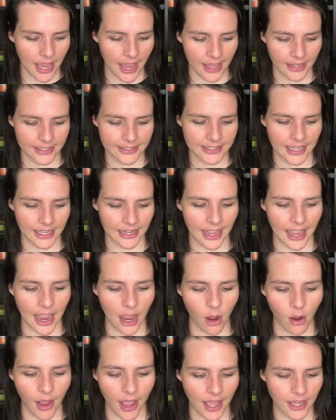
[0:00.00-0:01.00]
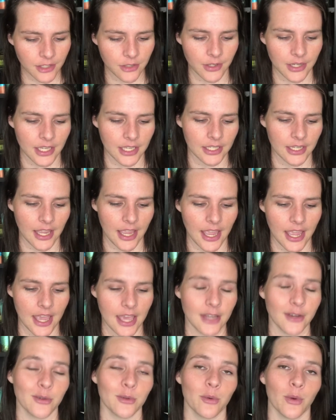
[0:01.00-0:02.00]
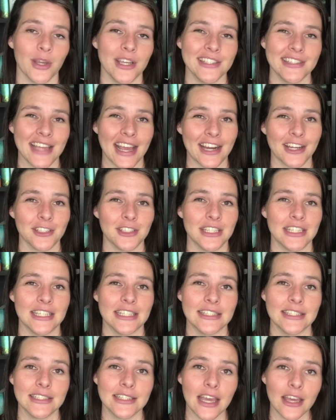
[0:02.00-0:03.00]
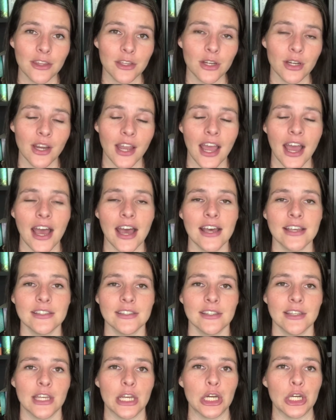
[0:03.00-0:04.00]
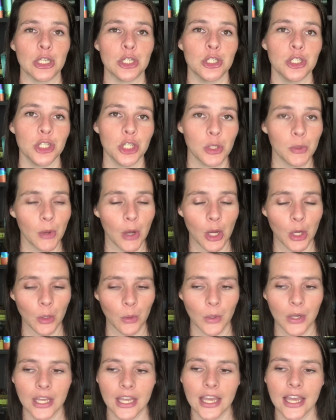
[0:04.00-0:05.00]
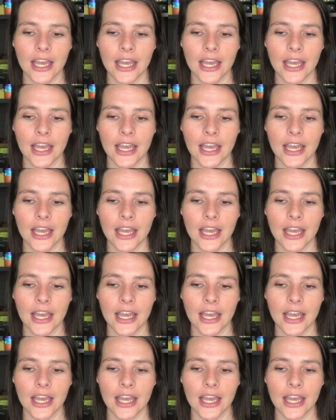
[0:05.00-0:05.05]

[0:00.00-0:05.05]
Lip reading: and it's kind of how Hadrian and Royce actually get together as their duo.